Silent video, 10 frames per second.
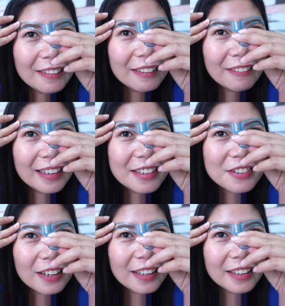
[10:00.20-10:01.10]
wanna
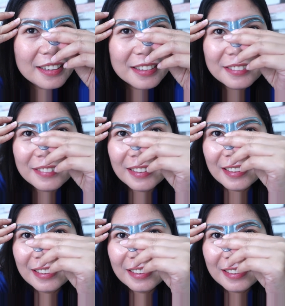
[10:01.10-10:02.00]
try this,
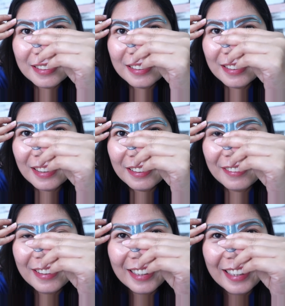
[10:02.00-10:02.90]
but I
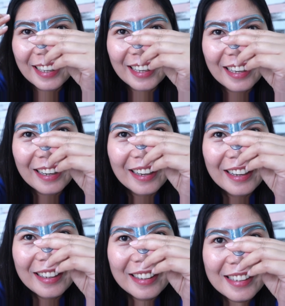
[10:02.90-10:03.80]
don't
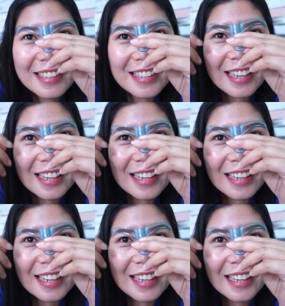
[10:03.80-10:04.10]
see,